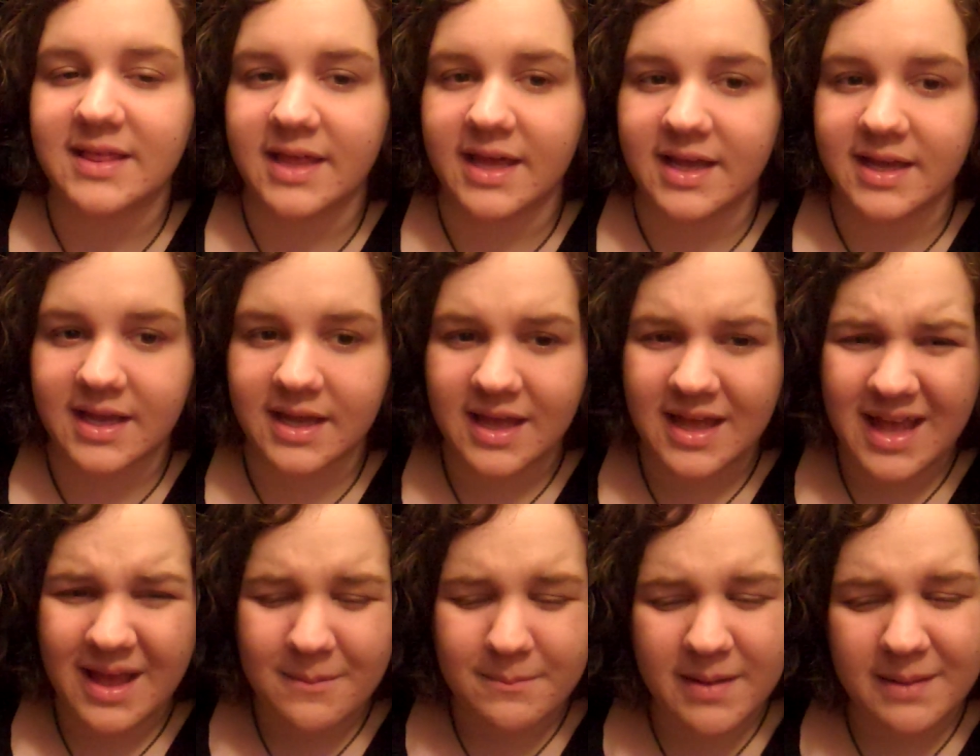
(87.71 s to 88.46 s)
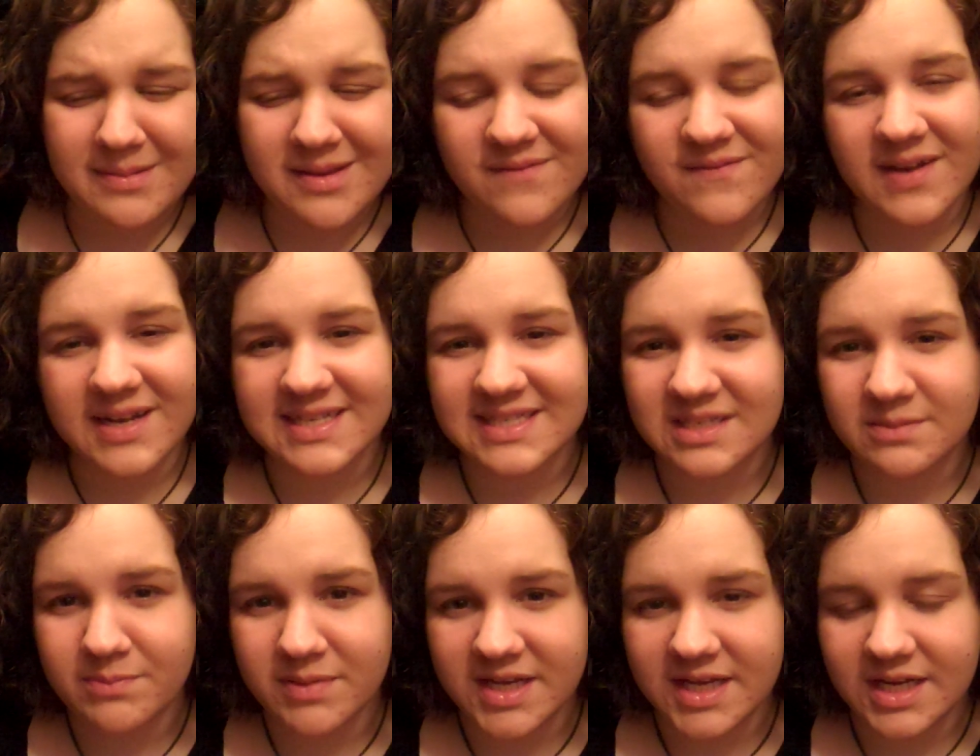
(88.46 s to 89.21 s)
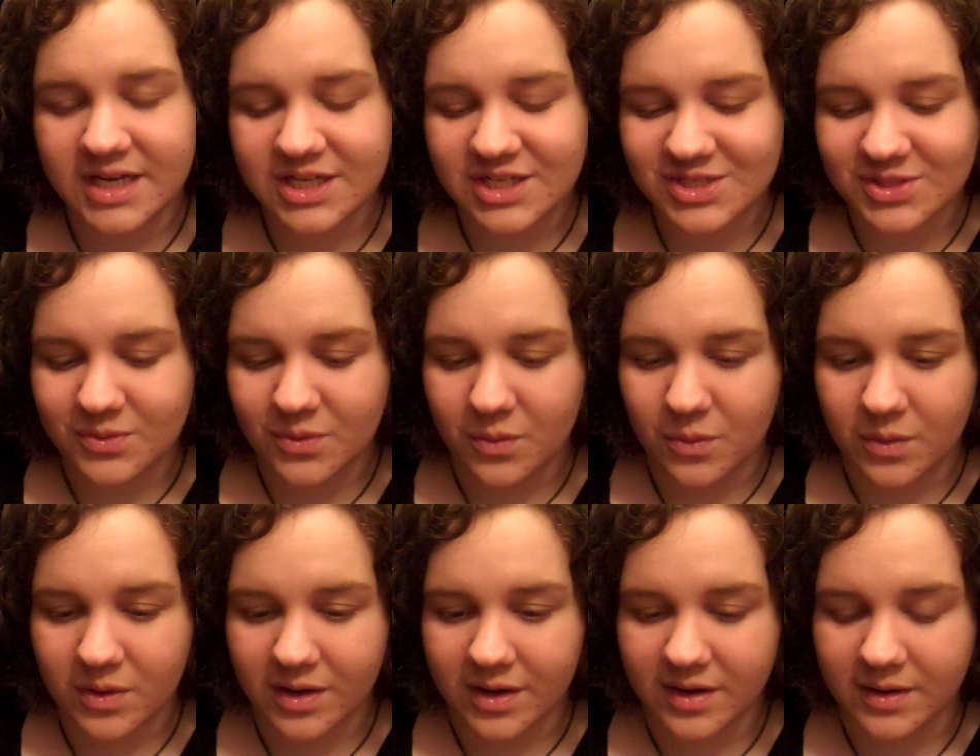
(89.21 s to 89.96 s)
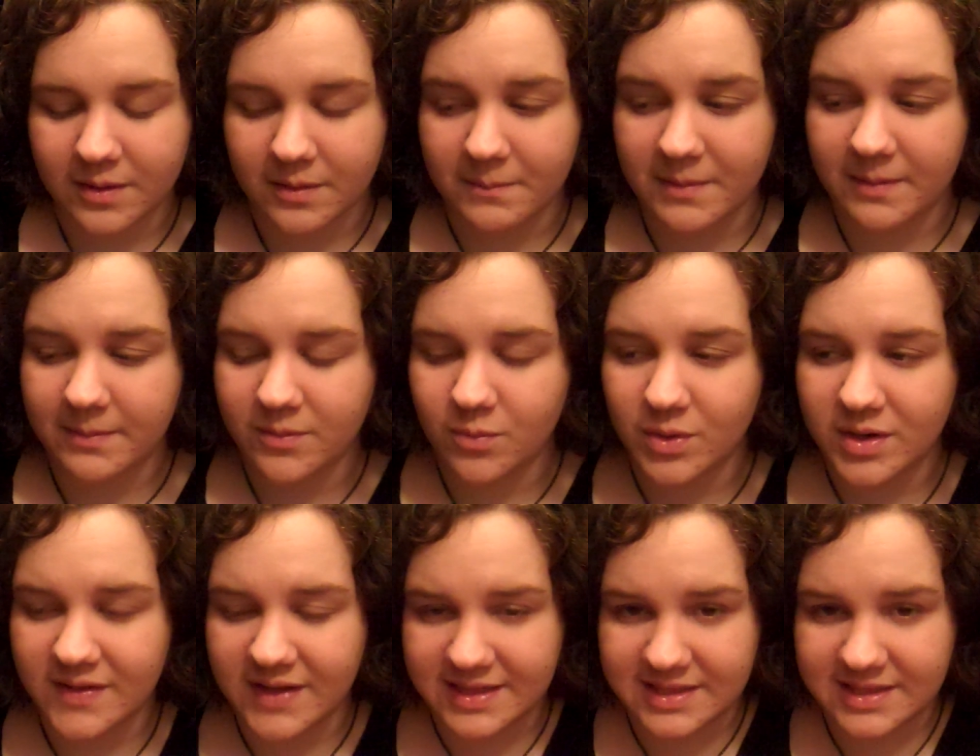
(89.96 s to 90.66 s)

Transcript: Like, maybe Venice Beach or maybe one of,